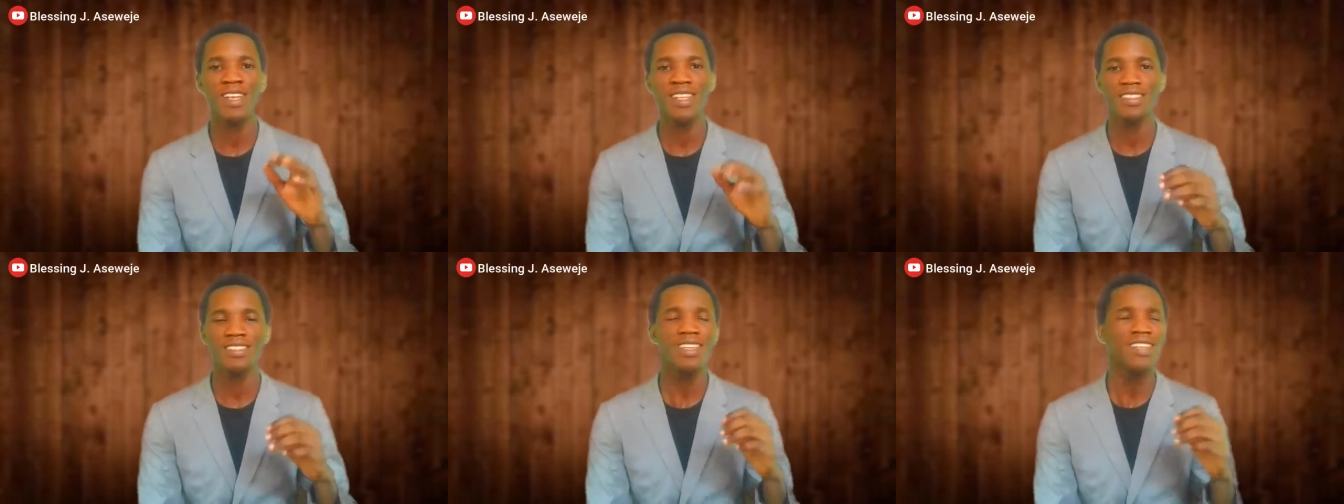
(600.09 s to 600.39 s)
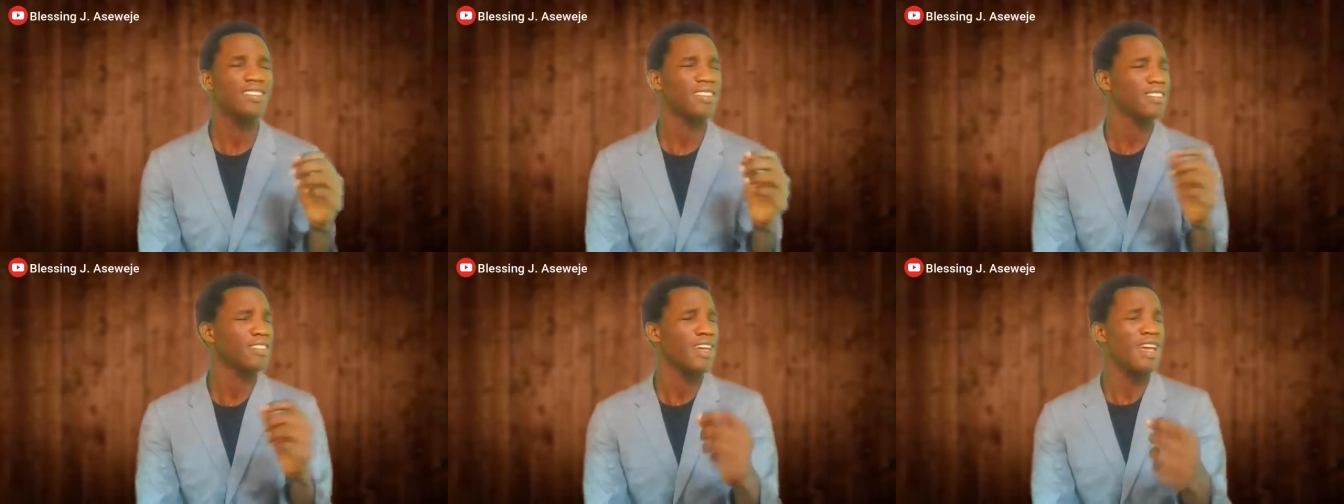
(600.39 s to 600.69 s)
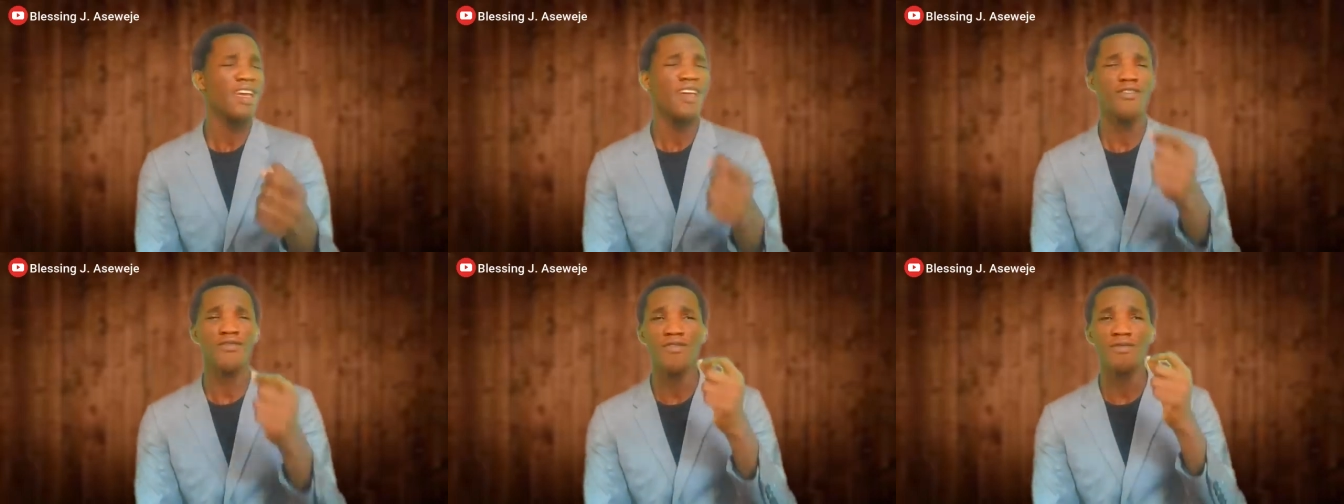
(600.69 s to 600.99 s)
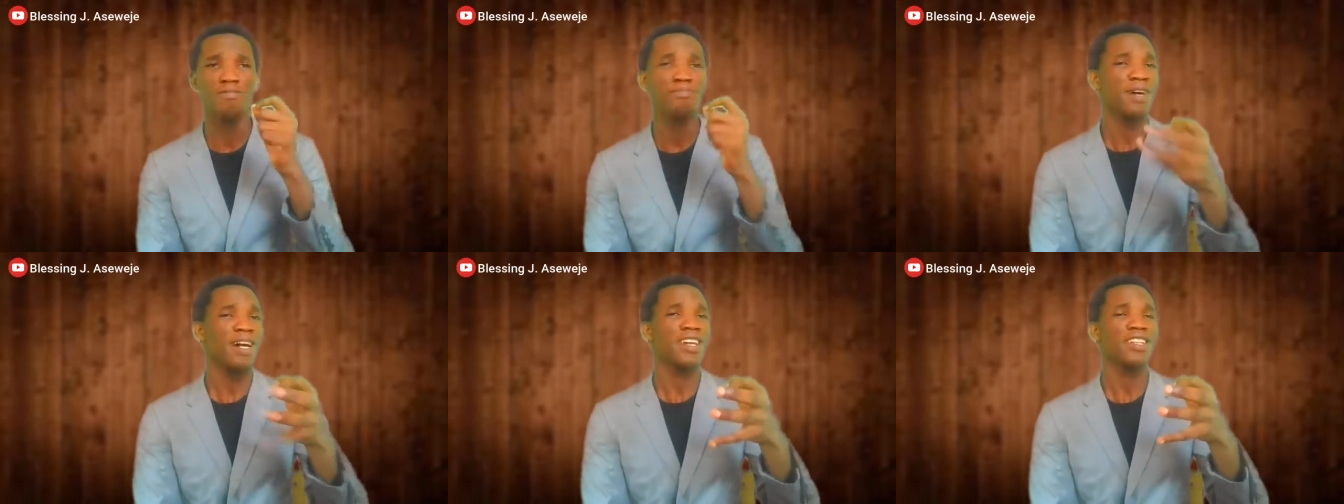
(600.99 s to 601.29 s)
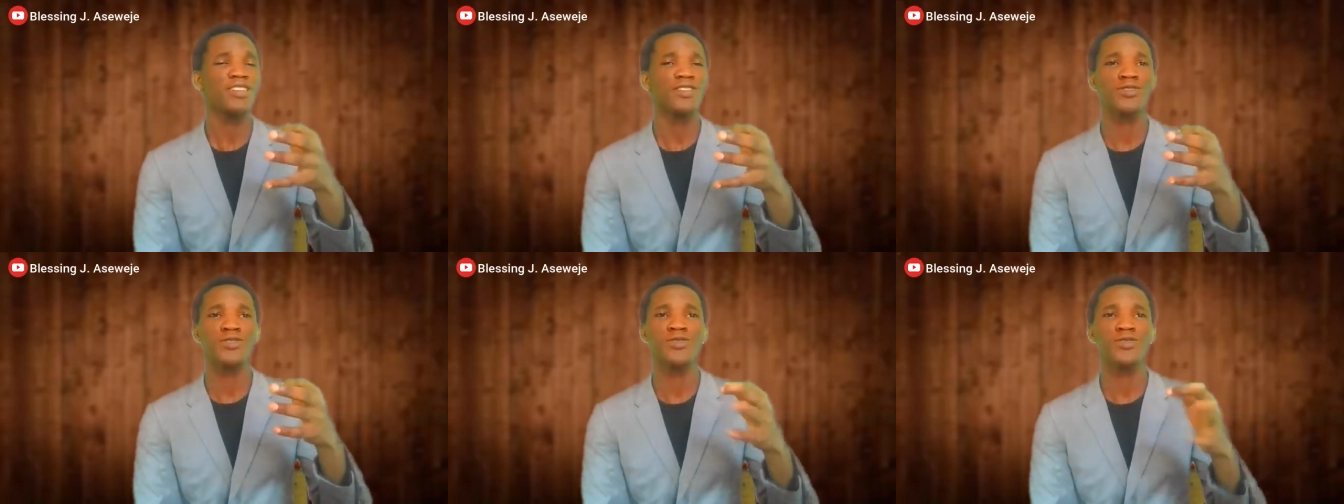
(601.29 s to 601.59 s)
Hey, if you
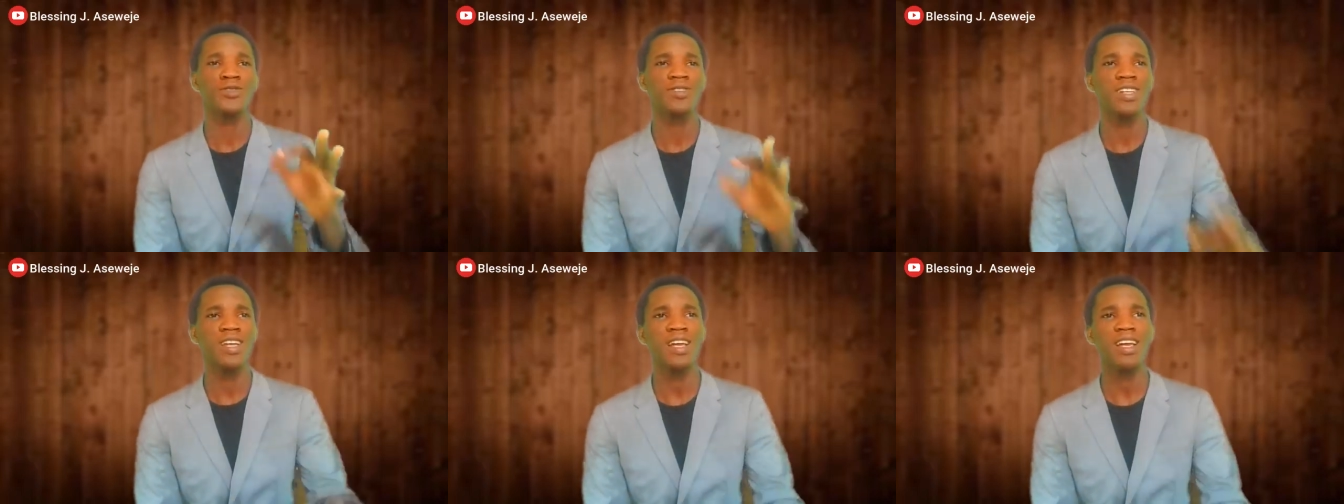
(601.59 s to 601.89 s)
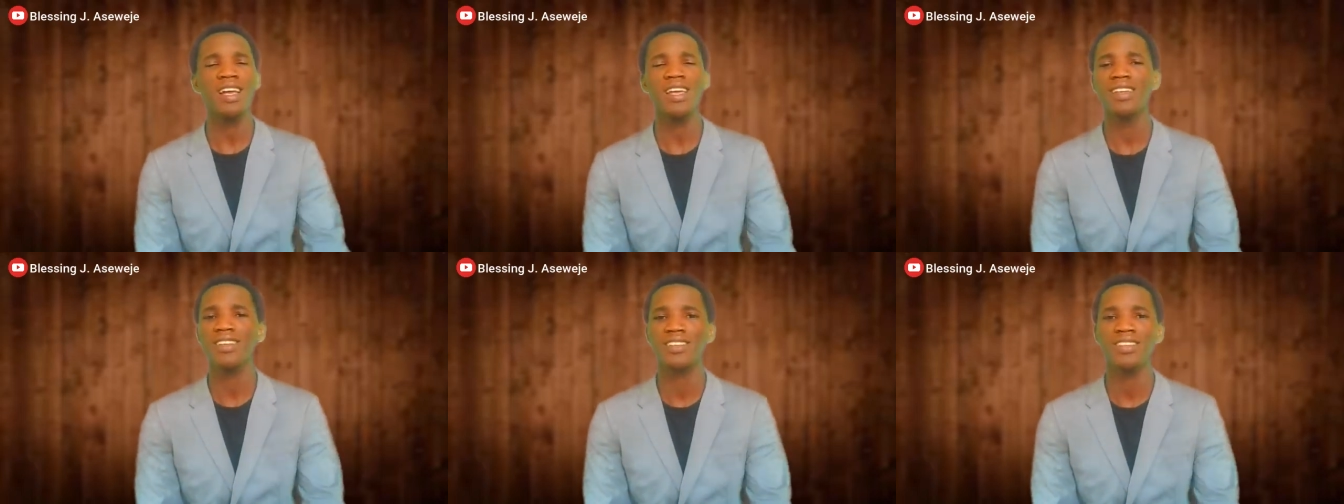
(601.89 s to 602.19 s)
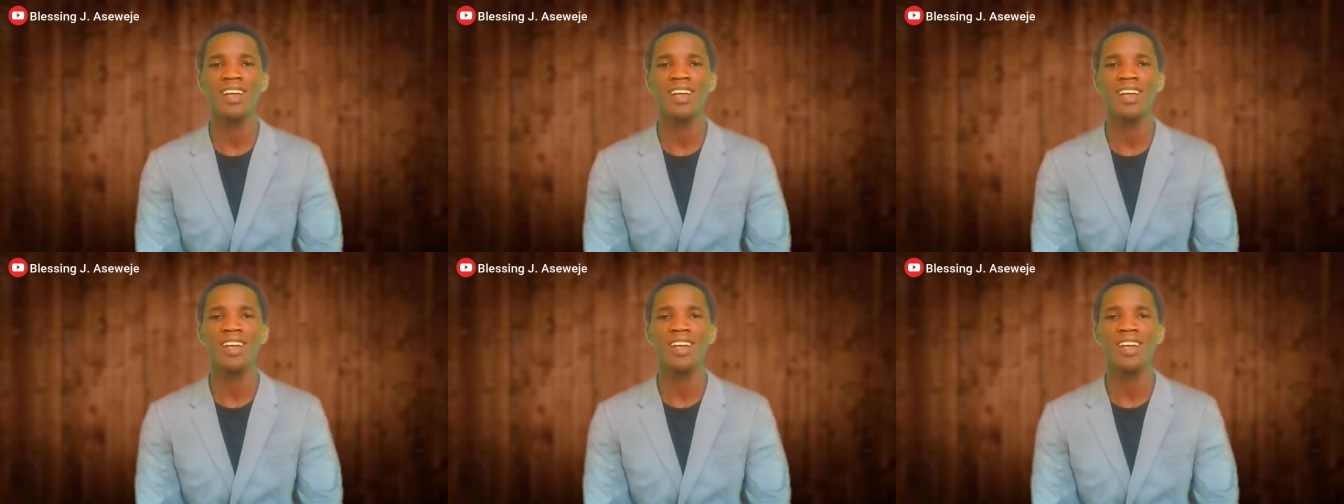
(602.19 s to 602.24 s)
buy this good, hey,